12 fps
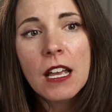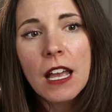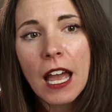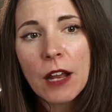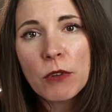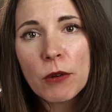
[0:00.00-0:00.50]

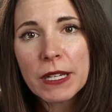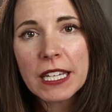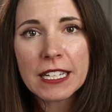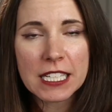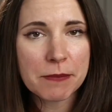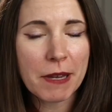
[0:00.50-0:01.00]
and what we can
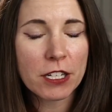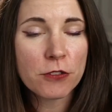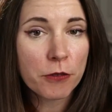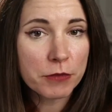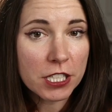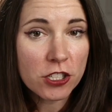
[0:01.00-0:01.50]
expect
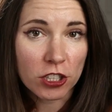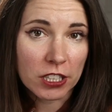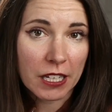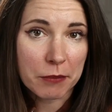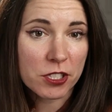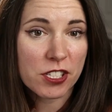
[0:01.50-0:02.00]
from digital
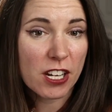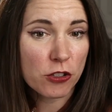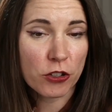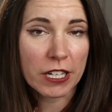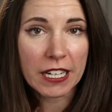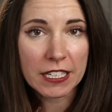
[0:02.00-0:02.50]
labor's
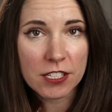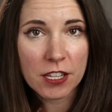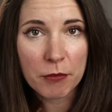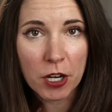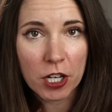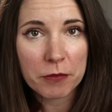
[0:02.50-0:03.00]
entry into the
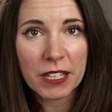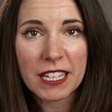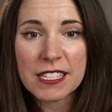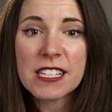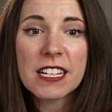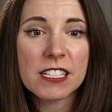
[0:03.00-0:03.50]

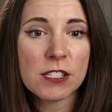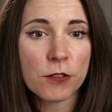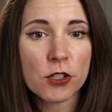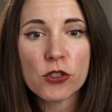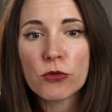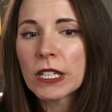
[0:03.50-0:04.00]
marketplace in its
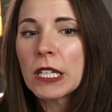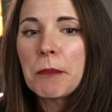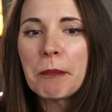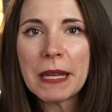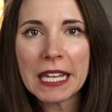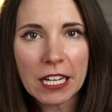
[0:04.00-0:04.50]
first real
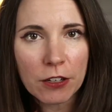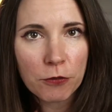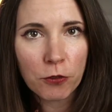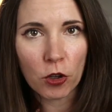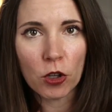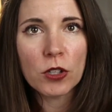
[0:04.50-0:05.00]

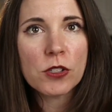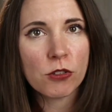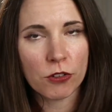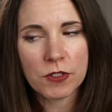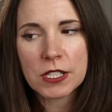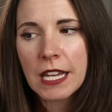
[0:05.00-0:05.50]
meaningful sort
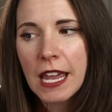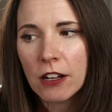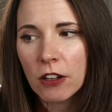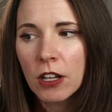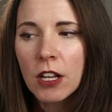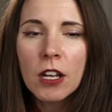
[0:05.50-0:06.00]
of scale.